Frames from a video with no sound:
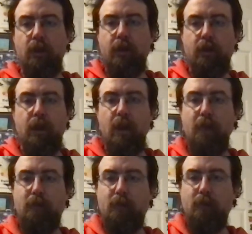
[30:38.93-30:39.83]
hey,
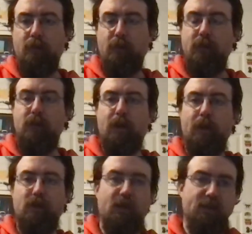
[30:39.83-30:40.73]
which is coming out
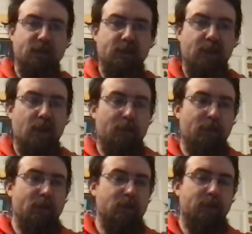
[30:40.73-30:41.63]
July 16th,
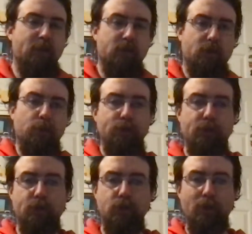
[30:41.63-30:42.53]
plus special
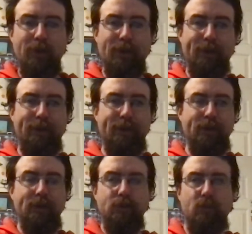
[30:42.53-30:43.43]
Zelda Joy
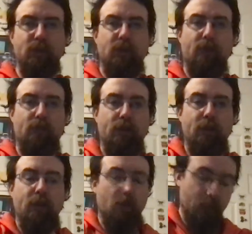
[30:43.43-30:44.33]
Cons, which
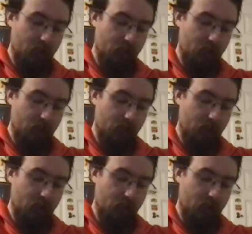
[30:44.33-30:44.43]
definitely